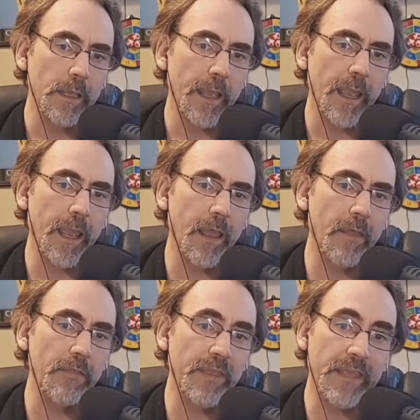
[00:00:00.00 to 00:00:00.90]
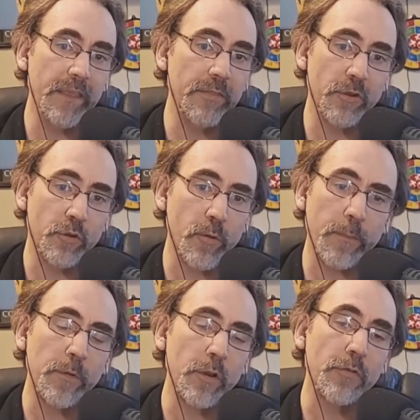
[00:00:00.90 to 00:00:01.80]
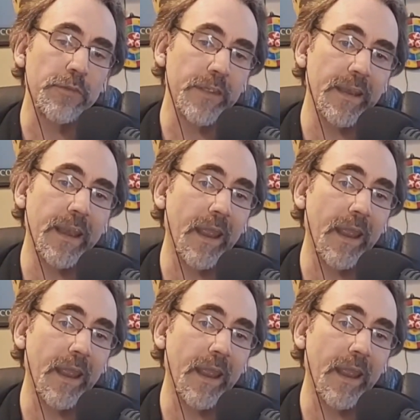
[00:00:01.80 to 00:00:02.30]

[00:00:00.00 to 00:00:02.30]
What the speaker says: and the criminal did